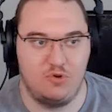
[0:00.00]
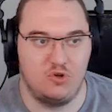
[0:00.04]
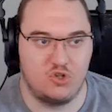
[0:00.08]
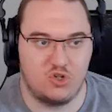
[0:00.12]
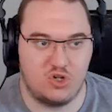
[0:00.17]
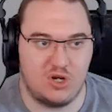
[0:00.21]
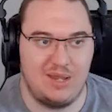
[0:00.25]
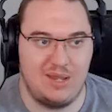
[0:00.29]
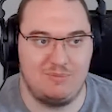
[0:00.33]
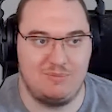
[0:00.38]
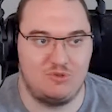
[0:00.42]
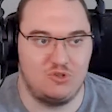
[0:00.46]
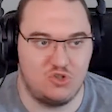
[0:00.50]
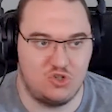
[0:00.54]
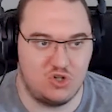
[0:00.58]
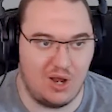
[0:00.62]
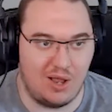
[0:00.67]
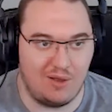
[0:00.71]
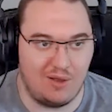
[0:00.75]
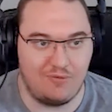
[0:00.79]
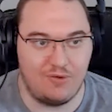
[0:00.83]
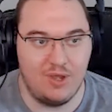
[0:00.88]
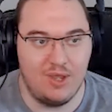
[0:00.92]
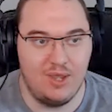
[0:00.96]
push came to
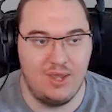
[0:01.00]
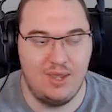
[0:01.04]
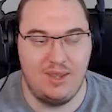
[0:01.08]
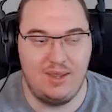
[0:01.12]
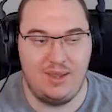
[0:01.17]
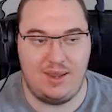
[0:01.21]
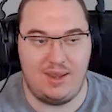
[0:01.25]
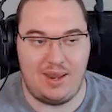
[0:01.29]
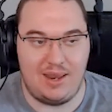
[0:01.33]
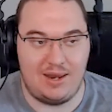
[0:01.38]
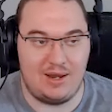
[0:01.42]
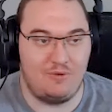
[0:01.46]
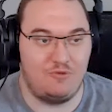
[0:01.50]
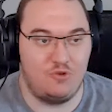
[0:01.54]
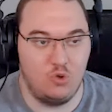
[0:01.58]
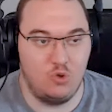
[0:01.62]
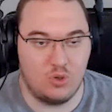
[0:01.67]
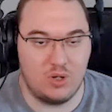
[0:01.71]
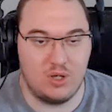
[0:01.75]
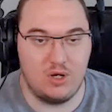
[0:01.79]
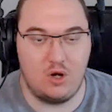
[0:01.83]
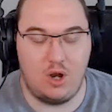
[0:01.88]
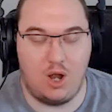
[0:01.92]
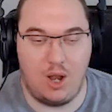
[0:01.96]
shove. And if
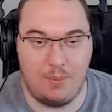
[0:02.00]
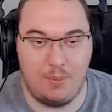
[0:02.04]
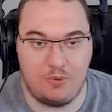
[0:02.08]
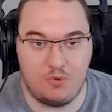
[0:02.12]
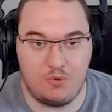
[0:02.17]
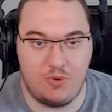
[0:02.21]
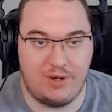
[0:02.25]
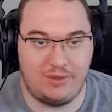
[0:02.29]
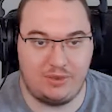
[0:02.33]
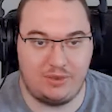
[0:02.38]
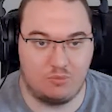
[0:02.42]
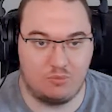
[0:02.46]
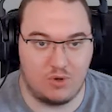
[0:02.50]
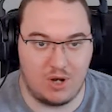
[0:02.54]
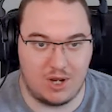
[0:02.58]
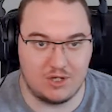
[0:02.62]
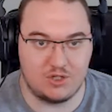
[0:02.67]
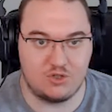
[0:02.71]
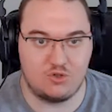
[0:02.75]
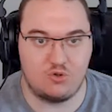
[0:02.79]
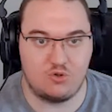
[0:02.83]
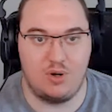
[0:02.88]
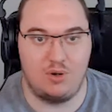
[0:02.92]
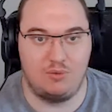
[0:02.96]
you can upgrade the
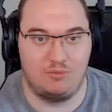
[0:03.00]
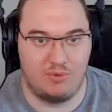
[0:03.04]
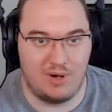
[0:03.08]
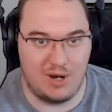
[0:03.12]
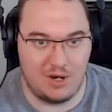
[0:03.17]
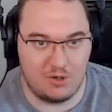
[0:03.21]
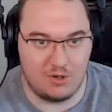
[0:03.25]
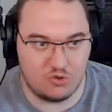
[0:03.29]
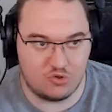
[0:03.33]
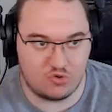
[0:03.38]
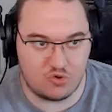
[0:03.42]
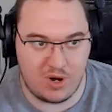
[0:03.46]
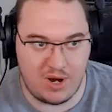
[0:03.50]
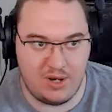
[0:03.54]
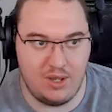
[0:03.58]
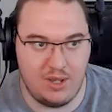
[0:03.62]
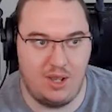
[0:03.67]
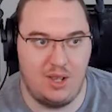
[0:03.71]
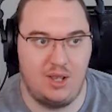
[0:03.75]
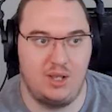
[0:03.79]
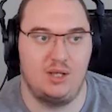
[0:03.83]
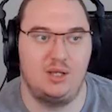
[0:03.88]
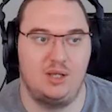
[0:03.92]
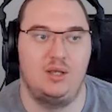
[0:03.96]
roster around Trae
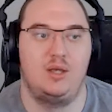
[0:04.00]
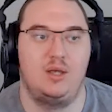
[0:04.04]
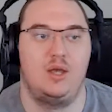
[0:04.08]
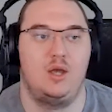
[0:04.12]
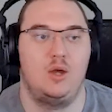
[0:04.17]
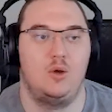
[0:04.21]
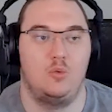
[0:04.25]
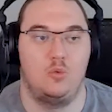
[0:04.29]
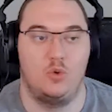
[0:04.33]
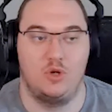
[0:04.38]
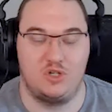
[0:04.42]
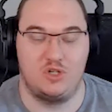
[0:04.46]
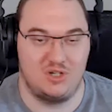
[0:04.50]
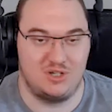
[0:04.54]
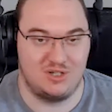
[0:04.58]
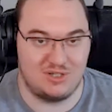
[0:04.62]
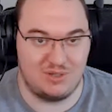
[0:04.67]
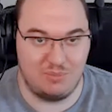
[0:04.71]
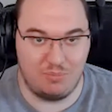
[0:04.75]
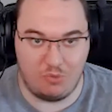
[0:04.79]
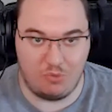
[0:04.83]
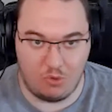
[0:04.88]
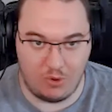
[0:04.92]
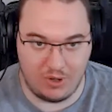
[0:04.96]
Young, which
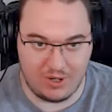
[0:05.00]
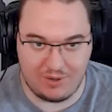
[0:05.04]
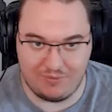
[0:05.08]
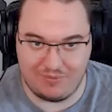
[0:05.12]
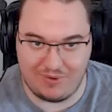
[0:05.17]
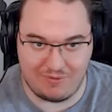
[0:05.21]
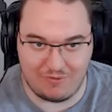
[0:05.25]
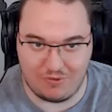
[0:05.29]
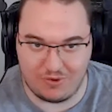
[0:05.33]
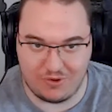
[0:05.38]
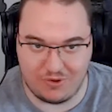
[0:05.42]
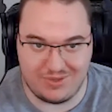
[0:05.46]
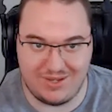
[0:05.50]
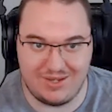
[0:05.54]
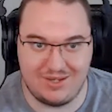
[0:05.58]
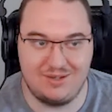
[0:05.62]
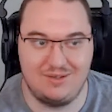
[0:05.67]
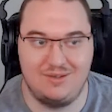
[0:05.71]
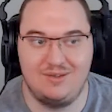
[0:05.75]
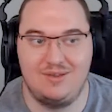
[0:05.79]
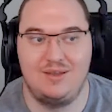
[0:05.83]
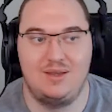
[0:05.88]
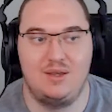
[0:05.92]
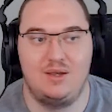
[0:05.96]
is the point of
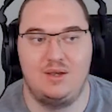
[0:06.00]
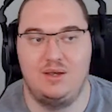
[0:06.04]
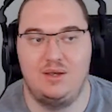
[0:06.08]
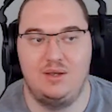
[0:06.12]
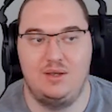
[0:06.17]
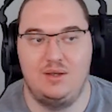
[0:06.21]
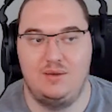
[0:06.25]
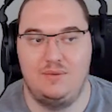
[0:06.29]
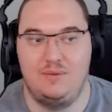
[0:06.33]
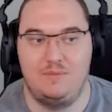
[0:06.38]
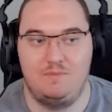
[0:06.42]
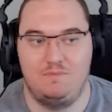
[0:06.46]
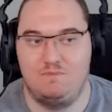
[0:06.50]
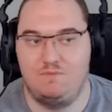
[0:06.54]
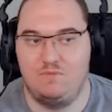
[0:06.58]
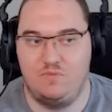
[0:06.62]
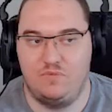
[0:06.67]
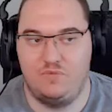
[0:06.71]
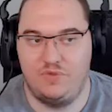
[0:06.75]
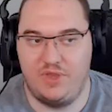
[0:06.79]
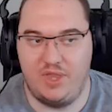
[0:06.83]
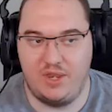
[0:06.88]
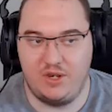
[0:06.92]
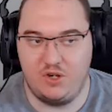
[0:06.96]
everything,
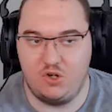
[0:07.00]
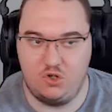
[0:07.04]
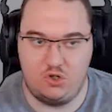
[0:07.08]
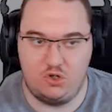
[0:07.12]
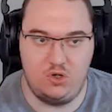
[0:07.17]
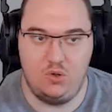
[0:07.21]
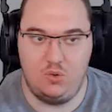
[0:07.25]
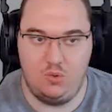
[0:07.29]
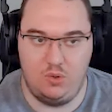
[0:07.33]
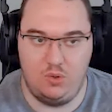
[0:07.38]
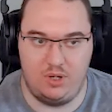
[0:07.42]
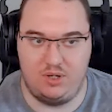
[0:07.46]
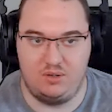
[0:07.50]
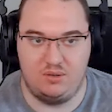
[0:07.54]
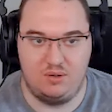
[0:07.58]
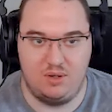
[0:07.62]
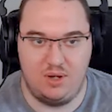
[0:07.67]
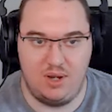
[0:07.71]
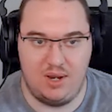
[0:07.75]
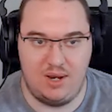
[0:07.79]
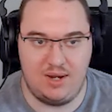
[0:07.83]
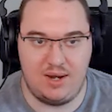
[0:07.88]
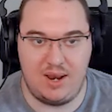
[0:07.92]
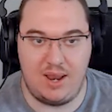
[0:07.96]
then you do it.
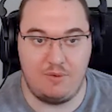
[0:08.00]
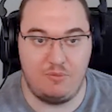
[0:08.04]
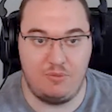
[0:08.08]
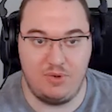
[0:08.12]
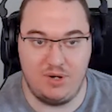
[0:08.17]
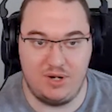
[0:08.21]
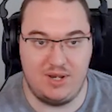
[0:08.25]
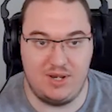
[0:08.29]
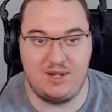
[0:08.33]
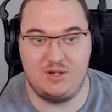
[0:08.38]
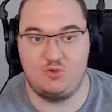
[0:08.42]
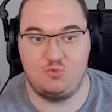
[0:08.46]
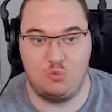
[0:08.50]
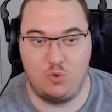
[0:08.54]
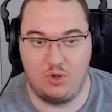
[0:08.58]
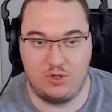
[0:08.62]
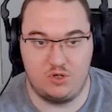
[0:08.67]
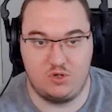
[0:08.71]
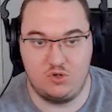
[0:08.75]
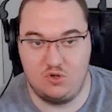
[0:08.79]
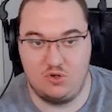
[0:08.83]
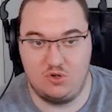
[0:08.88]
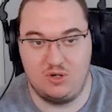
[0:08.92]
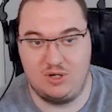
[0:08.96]
And I realize,
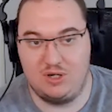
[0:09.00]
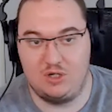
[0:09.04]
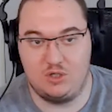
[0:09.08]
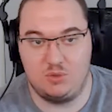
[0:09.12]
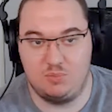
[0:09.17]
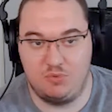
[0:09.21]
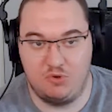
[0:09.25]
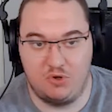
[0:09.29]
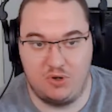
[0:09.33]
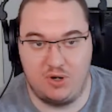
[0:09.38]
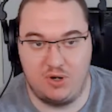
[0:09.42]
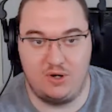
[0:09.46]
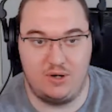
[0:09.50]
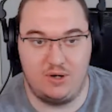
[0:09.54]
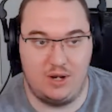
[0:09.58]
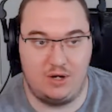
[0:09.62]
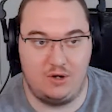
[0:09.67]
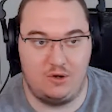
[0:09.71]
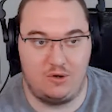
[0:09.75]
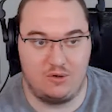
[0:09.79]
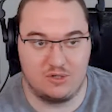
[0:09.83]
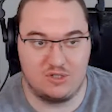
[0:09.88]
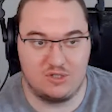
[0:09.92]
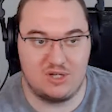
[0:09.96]
what do you need to put
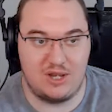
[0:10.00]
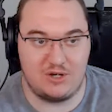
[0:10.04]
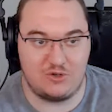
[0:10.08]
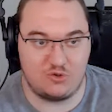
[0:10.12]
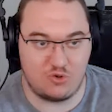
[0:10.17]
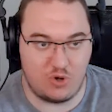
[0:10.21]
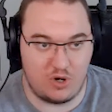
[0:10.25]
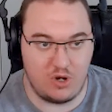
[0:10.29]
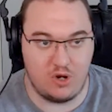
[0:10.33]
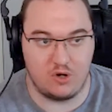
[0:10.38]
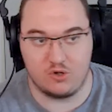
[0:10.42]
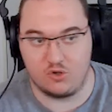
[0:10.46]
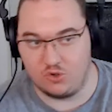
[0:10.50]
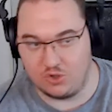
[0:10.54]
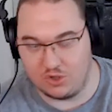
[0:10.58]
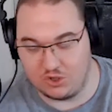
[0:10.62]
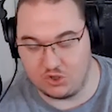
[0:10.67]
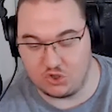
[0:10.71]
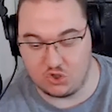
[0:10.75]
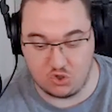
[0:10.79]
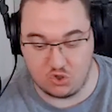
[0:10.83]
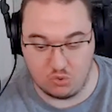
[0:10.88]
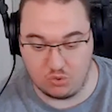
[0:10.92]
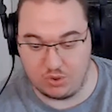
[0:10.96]
alongside Trae Young? You
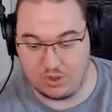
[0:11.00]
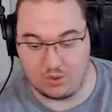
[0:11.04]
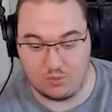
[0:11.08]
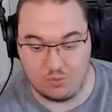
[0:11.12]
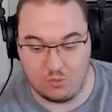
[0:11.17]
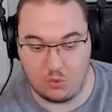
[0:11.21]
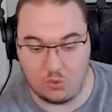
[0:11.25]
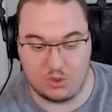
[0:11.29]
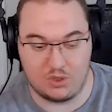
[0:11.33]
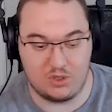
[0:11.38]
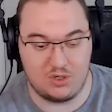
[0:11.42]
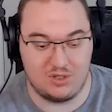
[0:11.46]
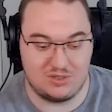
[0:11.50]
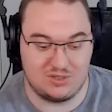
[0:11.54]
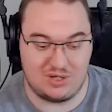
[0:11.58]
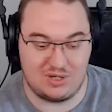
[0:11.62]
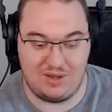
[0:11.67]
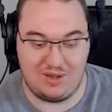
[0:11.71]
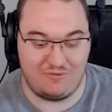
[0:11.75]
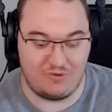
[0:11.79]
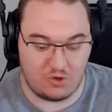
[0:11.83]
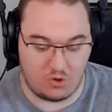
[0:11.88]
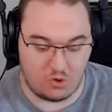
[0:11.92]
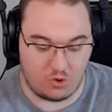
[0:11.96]
need shooting. What does
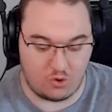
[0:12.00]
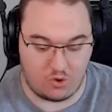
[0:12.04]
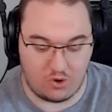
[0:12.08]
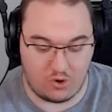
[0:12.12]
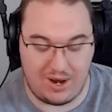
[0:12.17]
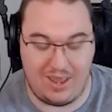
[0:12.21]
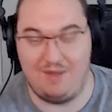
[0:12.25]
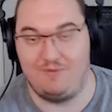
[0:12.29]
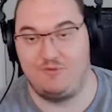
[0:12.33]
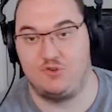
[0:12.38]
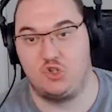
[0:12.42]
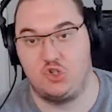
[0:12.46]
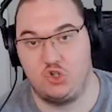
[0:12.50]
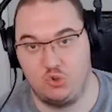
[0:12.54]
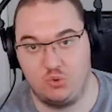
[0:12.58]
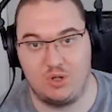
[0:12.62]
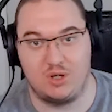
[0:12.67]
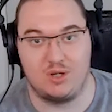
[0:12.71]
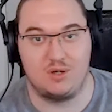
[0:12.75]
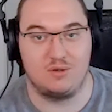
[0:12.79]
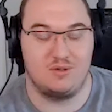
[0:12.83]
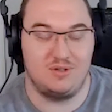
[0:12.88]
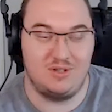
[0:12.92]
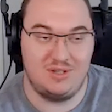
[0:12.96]
Kevin Herter have?
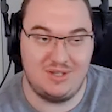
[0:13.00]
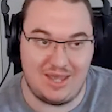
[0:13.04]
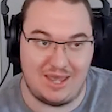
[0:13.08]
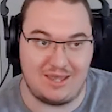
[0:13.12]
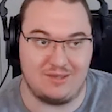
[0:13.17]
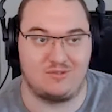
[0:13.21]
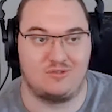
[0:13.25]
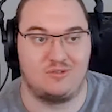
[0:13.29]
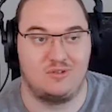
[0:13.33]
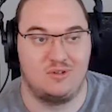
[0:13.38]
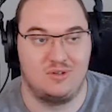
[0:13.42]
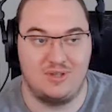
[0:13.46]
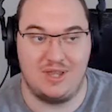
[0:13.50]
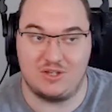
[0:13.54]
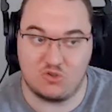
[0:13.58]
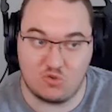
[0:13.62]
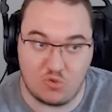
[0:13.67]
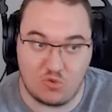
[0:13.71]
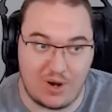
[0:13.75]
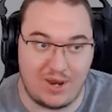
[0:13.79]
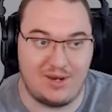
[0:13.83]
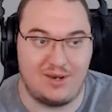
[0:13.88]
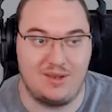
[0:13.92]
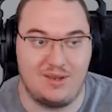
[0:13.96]
Shooting. Yes, that's
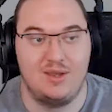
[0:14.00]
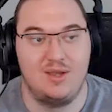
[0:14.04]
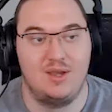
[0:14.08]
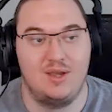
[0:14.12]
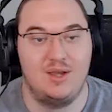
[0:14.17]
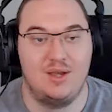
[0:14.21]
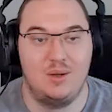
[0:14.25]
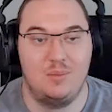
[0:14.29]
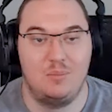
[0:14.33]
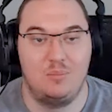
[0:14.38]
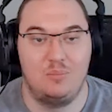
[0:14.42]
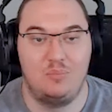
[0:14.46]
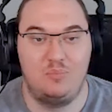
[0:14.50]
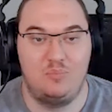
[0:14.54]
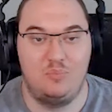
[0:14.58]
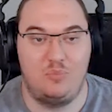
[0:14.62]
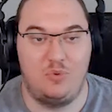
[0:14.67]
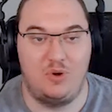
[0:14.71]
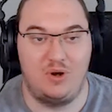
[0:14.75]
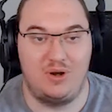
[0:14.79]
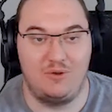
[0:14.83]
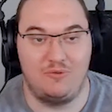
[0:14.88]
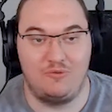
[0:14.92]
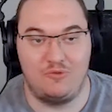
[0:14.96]
great.
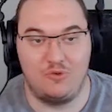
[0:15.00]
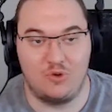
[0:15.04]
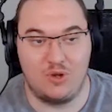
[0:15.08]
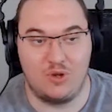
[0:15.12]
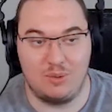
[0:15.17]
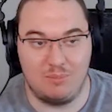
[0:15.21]
But if you